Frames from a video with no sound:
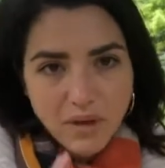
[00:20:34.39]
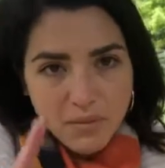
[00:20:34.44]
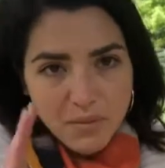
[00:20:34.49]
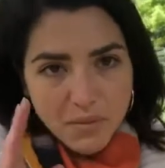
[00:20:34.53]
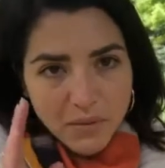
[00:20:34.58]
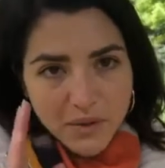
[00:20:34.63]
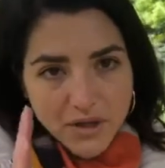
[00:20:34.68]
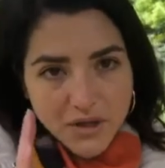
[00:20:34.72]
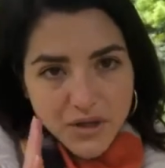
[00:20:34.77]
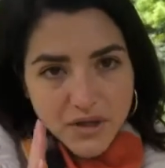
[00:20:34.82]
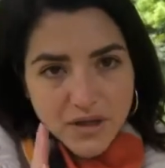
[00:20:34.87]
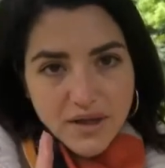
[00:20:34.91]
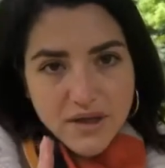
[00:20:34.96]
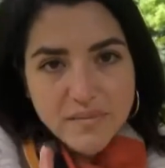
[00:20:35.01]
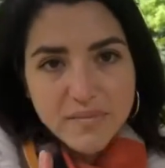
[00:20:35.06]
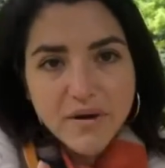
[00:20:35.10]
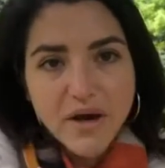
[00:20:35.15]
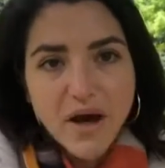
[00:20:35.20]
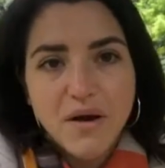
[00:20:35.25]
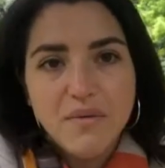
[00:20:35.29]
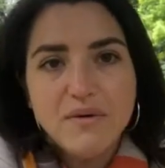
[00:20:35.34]
But when you
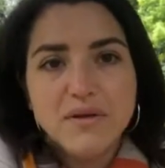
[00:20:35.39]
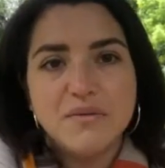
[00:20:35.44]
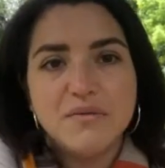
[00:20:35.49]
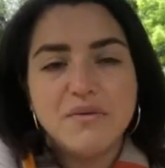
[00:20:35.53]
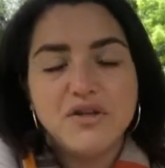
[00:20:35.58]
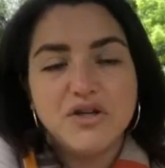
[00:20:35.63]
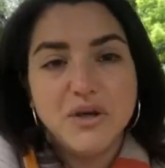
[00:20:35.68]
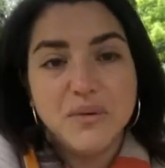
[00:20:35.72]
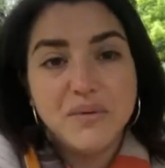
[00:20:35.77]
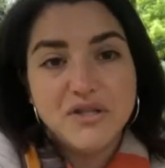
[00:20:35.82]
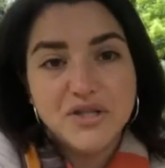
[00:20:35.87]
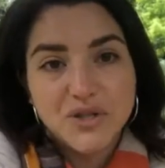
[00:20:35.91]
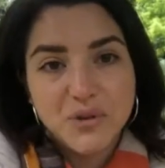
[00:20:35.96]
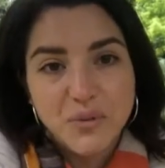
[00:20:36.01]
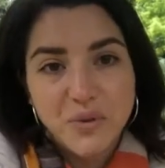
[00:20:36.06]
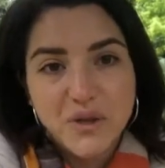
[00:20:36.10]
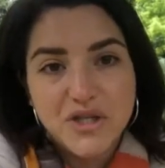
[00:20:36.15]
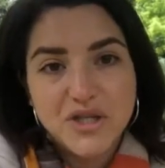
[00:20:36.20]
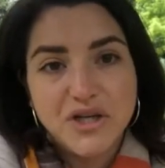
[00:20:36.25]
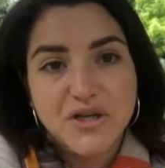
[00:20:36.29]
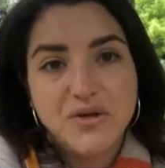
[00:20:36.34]
keep going with your
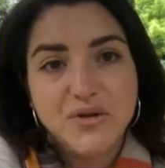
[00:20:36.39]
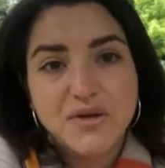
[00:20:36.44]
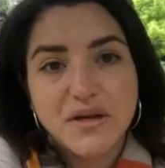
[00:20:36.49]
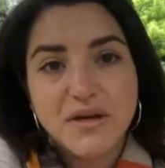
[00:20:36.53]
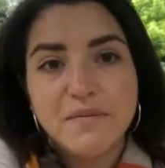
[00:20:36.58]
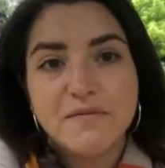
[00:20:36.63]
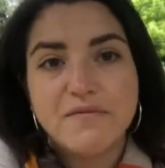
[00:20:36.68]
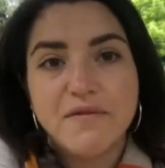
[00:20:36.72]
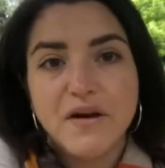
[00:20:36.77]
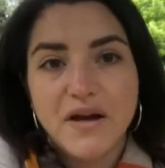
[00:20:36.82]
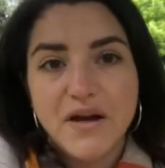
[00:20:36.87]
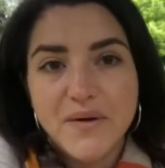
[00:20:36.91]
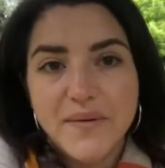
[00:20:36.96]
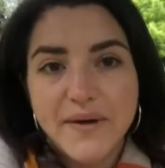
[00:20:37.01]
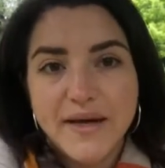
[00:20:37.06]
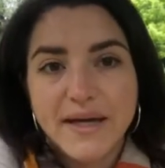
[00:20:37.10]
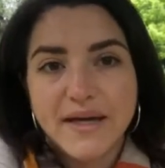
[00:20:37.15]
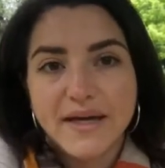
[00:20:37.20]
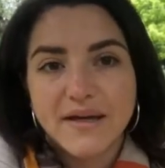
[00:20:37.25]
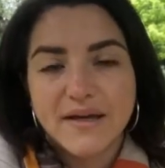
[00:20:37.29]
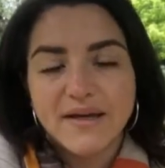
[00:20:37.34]
intuition and you keep
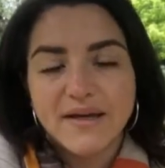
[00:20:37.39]
following